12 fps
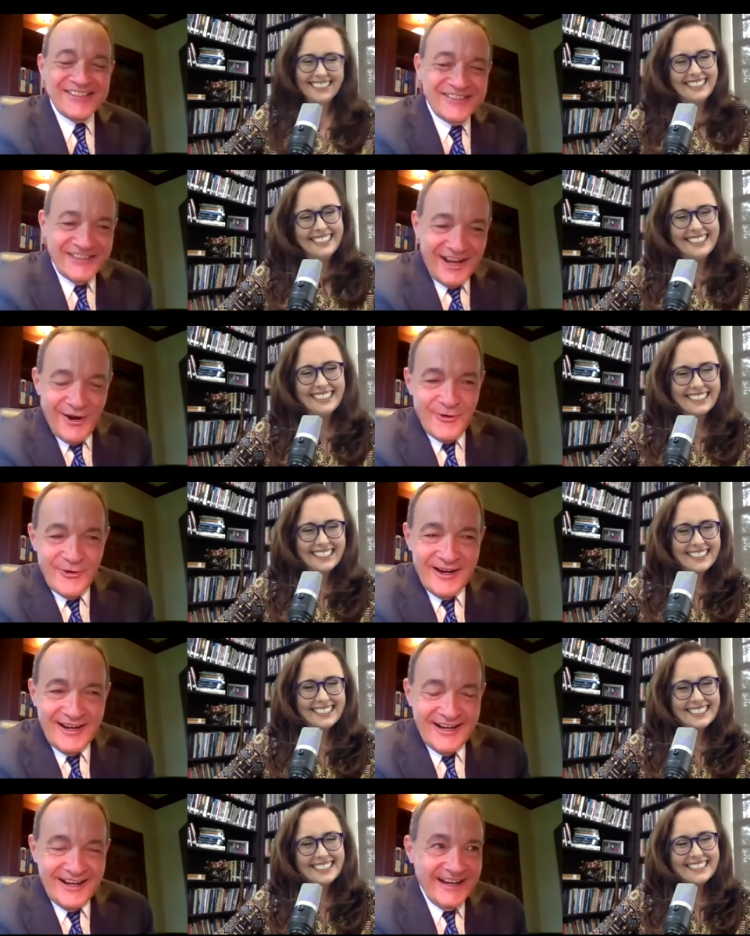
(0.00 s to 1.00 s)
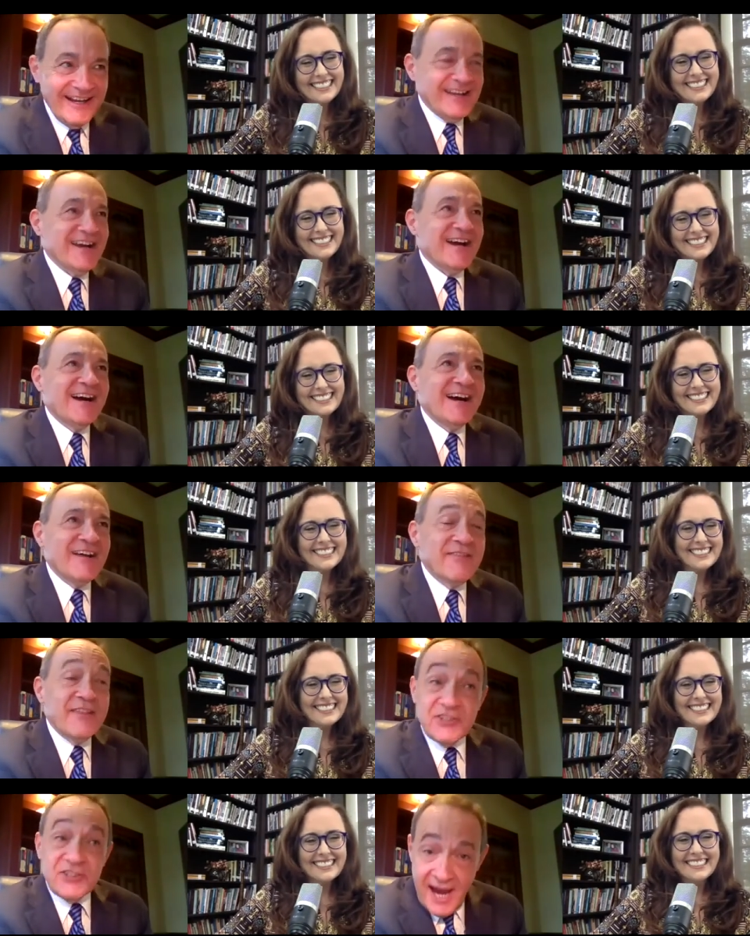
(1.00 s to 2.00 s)
Speaker 1: So uh, uh,
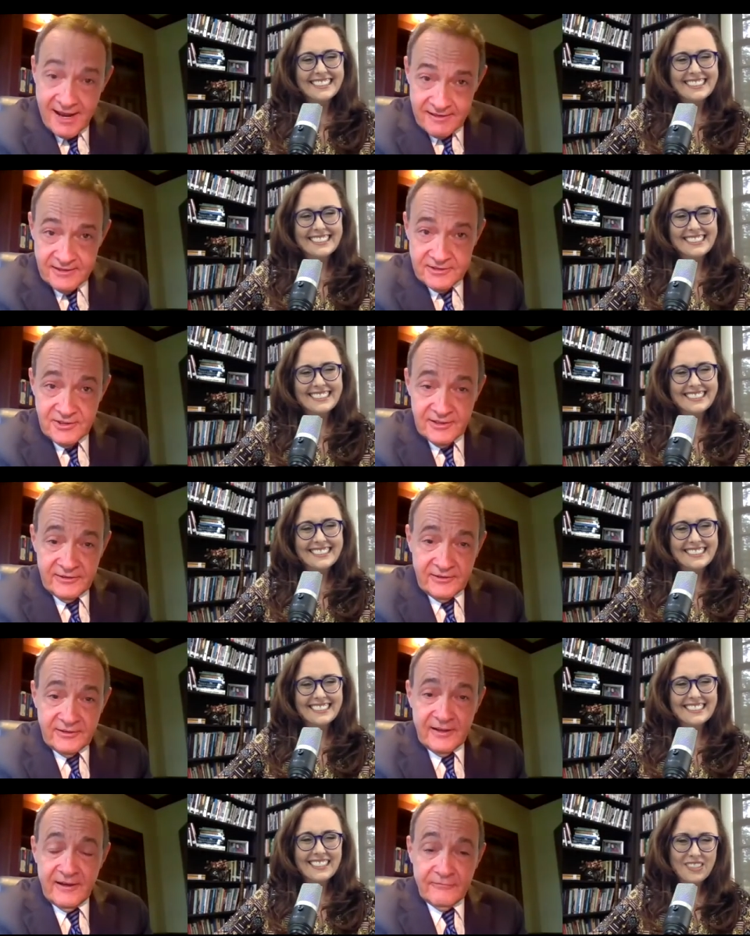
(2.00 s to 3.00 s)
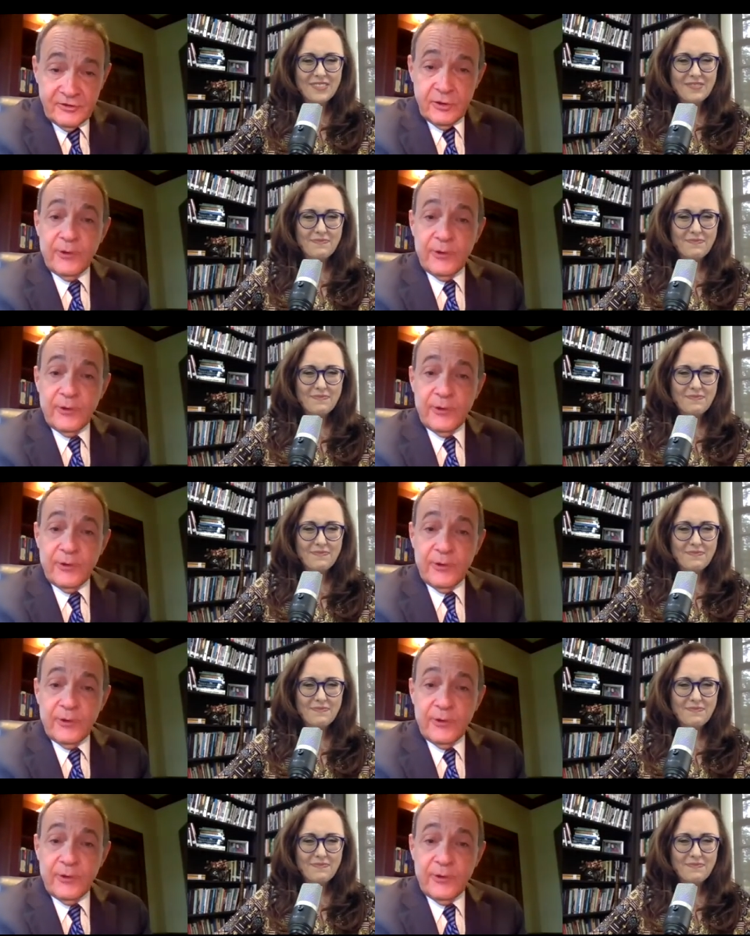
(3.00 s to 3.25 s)
the challenges of